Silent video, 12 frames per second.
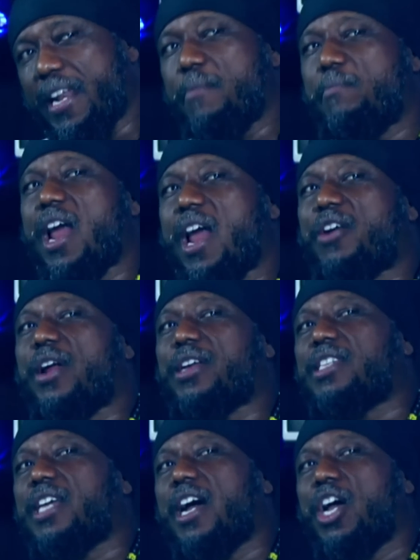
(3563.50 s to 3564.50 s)
My name is
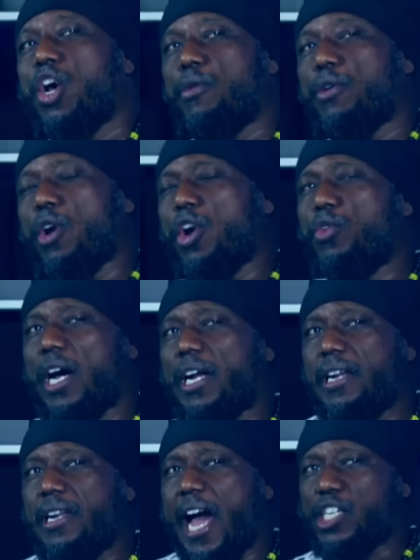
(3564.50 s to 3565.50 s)
Blakk Rasta. We're going
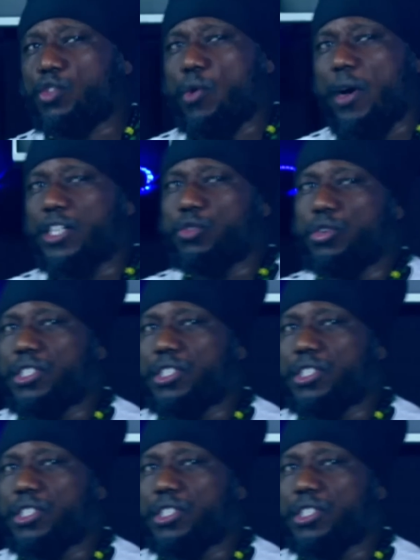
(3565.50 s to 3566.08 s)
to look at the last one.